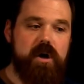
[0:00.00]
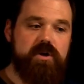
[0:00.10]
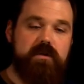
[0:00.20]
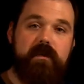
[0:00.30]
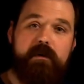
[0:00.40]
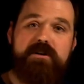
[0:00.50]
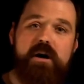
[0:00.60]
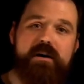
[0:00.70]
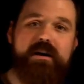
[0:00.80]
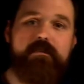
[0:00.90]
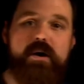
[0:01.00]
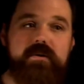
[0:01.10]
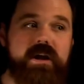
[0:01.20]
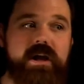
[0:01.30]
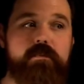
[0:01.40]
So if we were talking
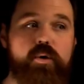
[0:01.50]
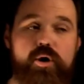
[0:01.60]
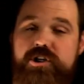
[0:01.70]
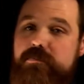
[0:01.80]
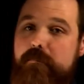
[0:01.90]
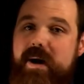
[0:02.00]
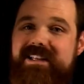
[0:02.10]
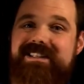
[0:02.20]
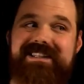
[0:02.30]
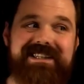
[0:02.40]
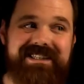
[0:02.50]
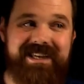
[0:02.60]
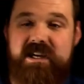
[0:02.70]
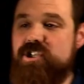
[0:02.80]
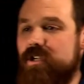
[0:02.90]
about a push button
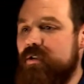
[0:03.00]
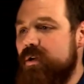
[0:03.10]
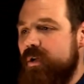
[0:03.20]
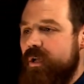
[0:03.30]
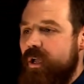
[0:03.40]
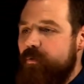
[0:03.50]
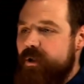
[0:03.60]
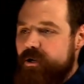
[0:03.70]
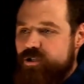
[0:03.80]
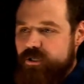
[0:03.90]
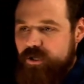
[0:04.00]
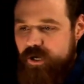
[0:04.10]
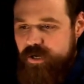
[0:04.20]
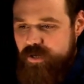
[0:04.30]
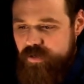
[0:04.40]
station, it would actually
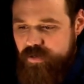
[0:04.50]
look